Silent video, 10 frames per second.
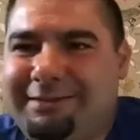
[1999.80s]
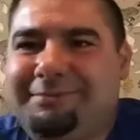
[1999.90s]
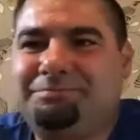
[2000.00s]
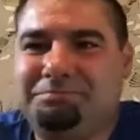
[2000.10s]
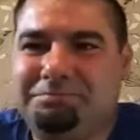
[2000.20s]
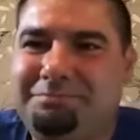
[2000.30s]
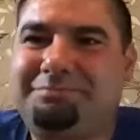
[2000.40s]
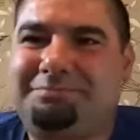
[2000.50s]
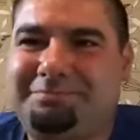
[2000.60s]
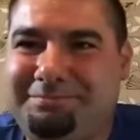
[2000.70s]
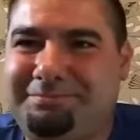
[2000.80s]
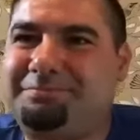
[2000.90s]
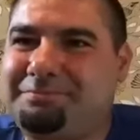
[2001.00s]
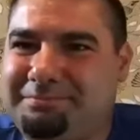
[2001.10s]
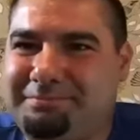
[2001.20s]
Yeah, and Man
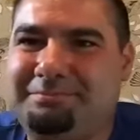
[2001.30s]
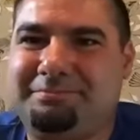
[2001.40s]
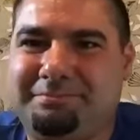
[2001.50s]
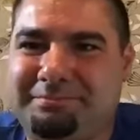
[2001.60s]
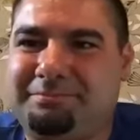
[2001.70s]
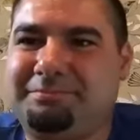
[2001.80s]
City, was my team